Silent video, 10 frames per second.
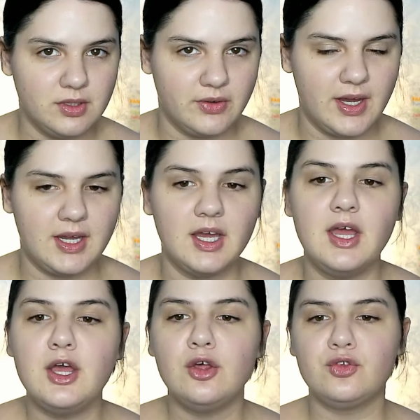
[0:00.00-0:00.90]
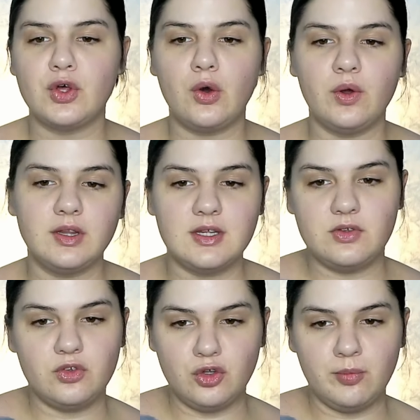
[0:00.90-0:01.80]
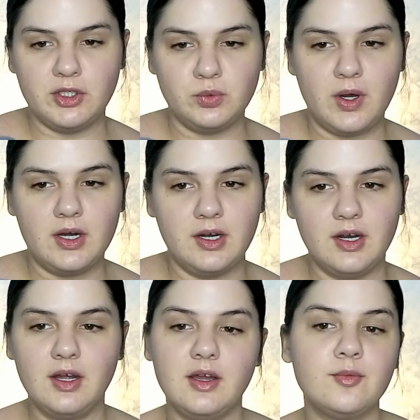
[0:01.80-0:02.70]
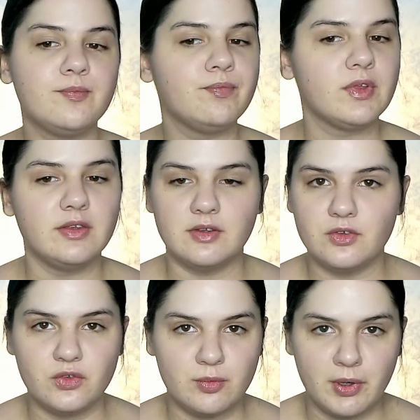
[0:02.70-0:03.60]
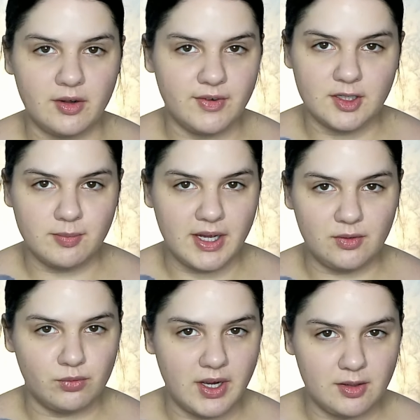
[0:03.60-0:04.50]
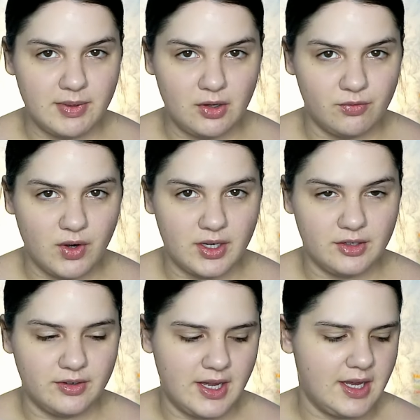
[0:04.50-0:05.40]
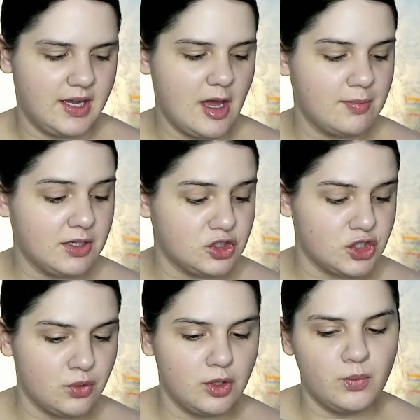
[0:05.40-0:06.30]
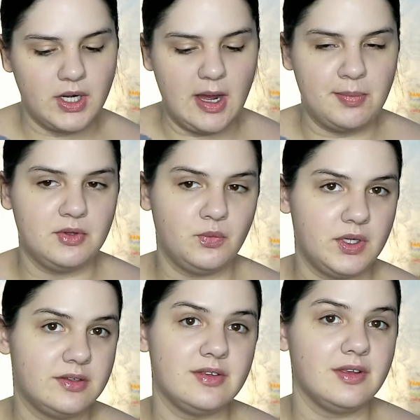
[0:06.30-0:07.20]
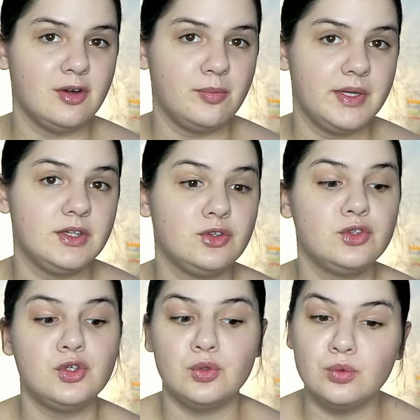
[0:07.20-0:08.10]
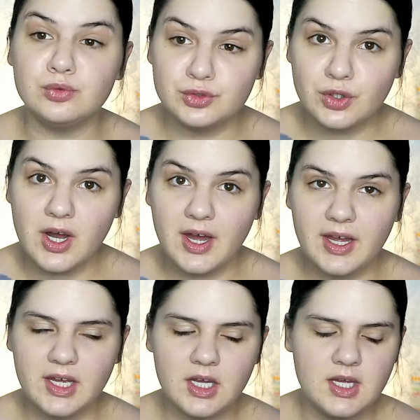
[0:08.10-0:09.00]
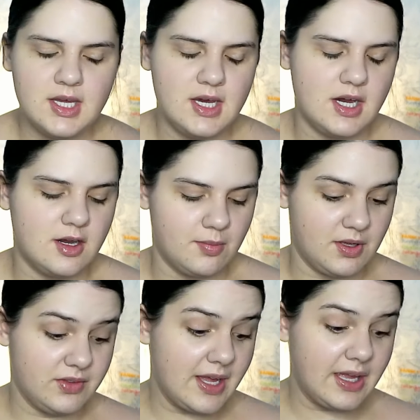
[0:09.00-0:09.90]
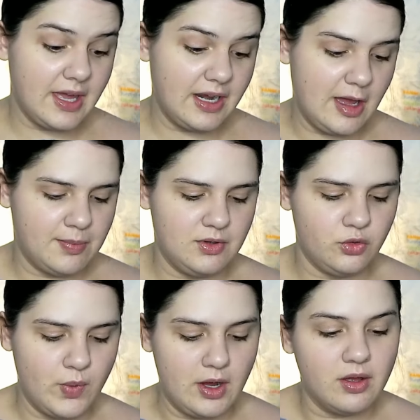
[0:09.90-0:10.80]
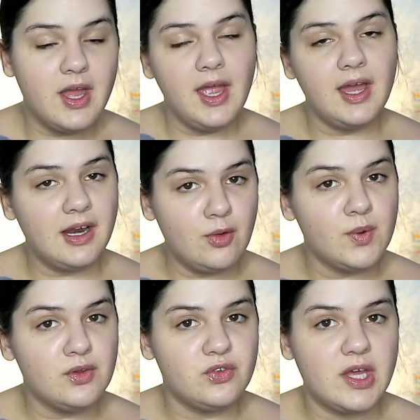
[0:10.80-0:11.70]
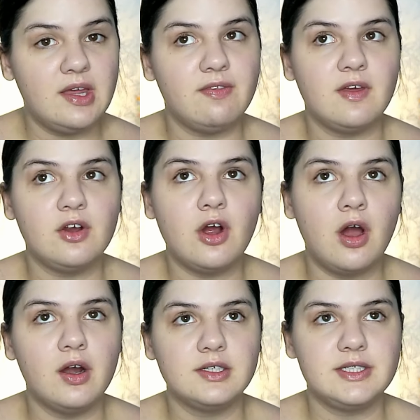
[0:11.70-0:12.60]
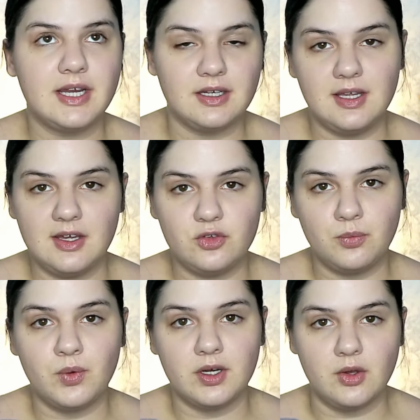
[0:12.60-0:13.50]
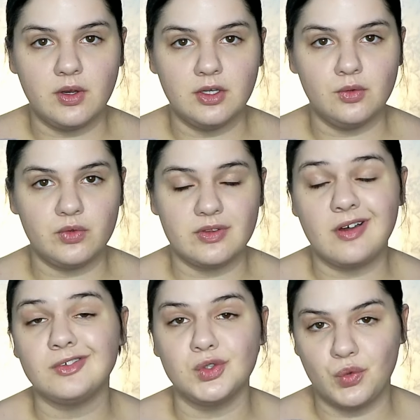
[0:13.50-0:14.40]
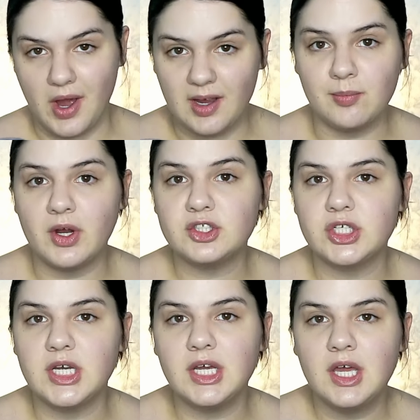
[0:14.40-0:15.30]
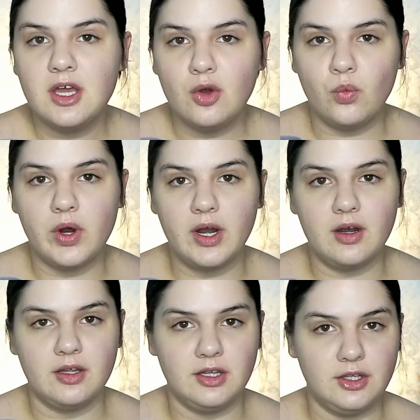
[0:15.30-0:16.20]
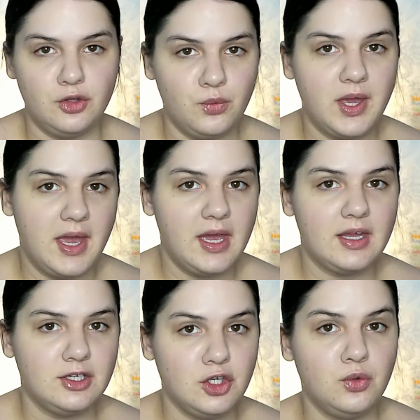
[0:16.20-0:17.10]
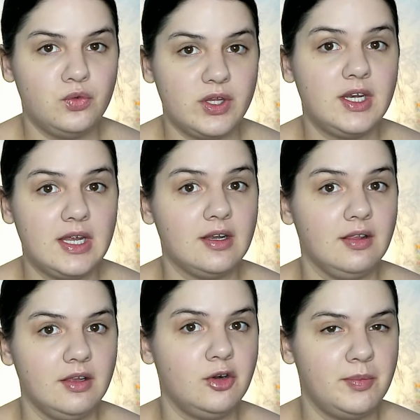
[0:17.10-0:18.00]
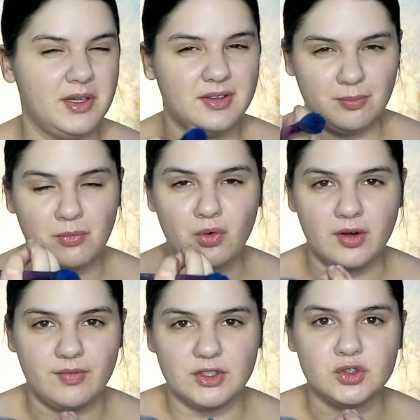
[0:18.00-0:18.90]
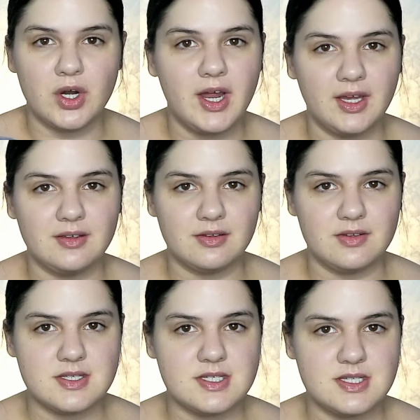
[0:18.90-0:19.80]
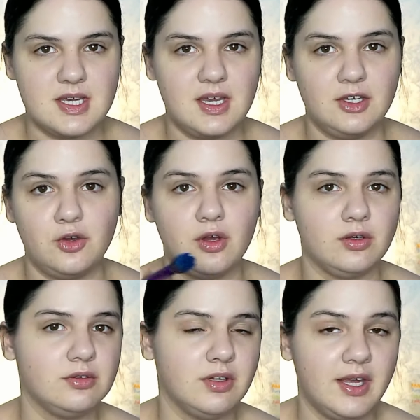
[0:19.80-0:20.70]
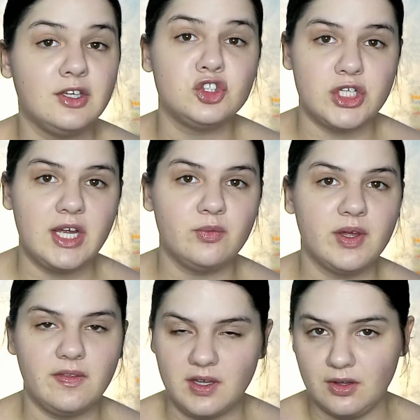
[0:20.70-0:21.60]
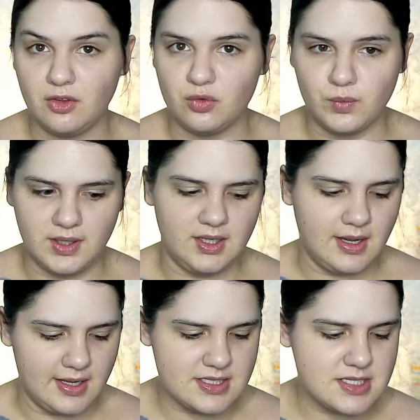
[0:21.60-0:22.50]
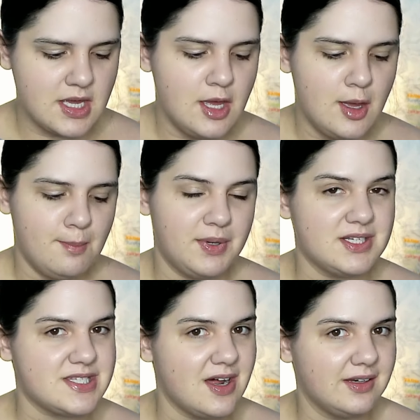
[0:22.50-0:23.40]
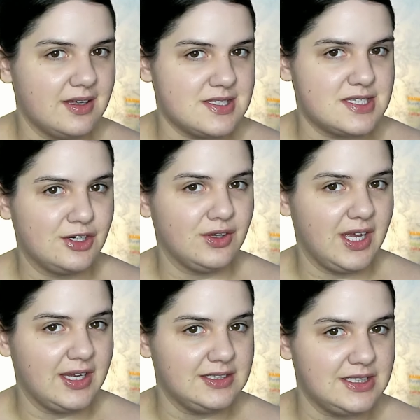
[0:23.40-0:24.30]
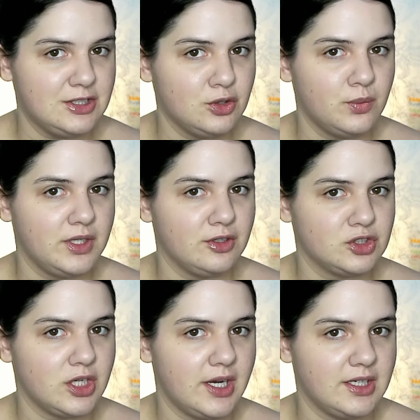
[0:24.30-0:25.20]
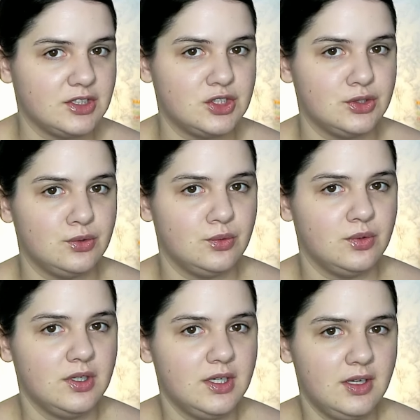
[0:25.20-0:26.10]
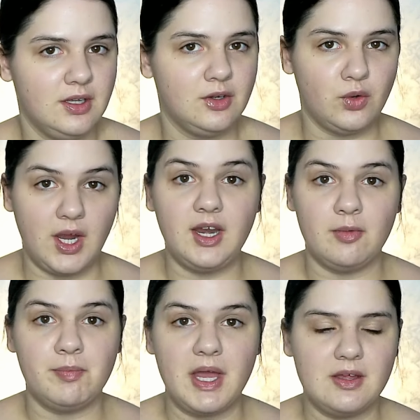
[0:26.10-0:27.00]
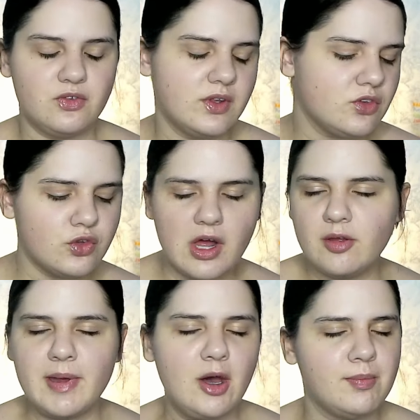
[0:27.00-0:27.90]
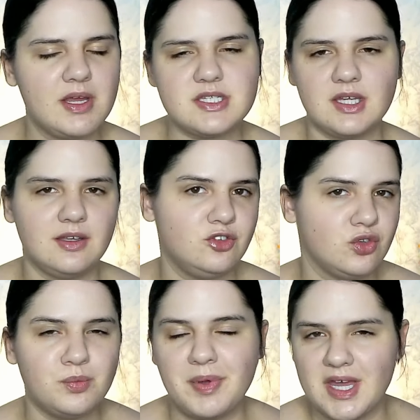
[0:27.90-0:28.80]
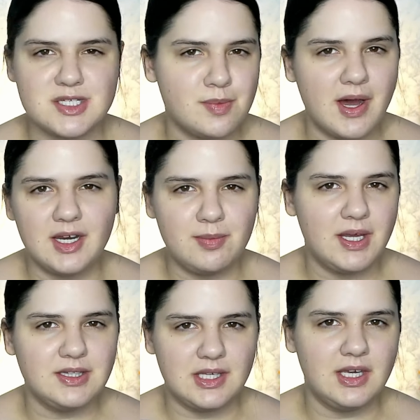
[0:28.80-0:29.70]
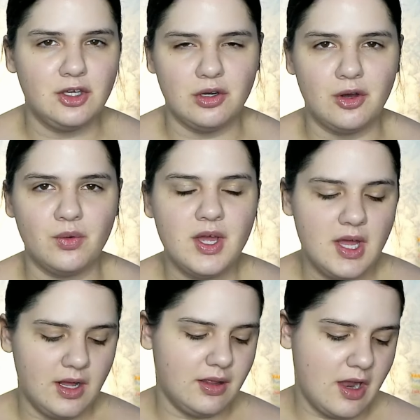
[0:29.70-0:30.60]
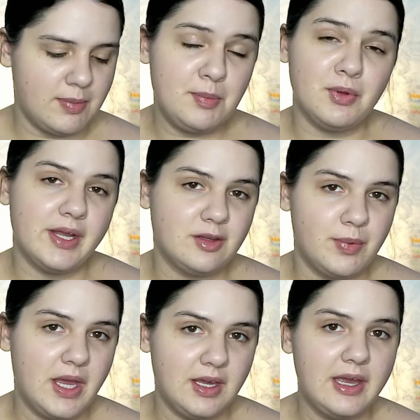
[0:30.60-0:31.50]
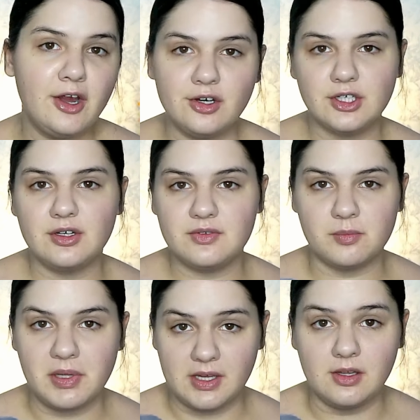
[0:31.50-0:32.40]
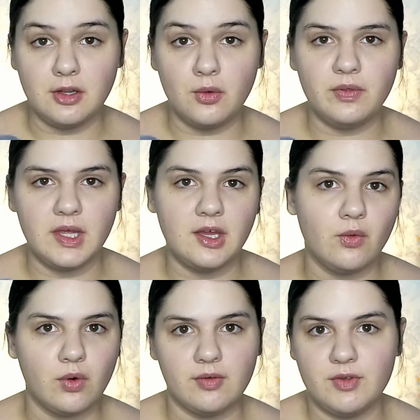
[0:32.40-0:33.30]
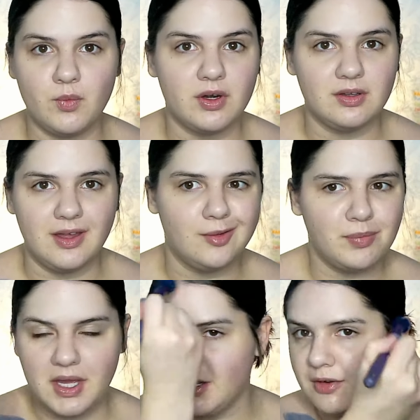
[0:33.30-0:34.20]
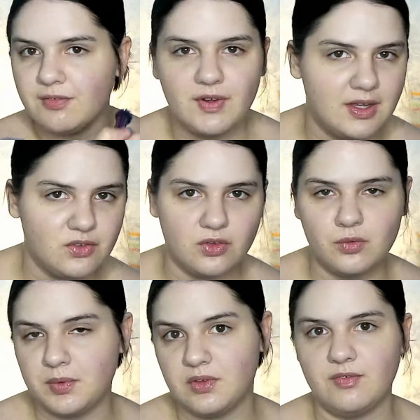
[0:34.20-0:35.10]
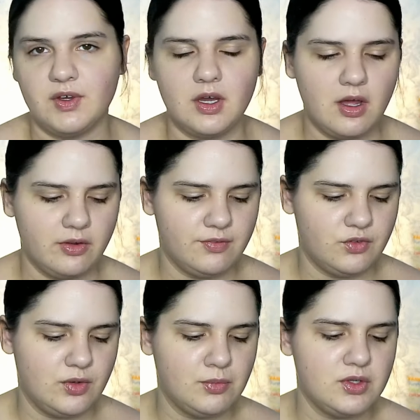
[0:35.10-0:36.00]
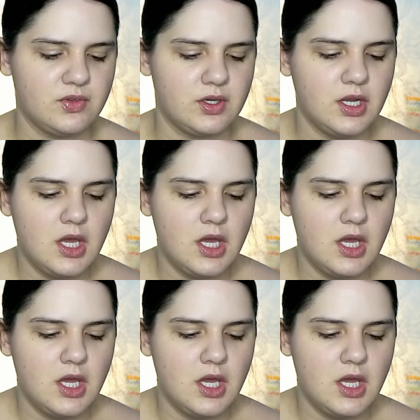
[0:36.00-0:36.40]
okay? So this is too much water. This is the perfect right amount of water, okay? I'm gonna show you what happens when it's a little bit too dry, because that can happen as well. And I will say there are techniques where you can use, it's called dry brushing, where you can use it in a little bit more of a dry consistency and you can like shade with it and it looks really nice, but it's not necessarily ideal when you're trying to create a base. This is all about basically just base body painting. You know, a lot of people like to paint characters and paint clothing, or if you want to like paint your face a specific color for some reason,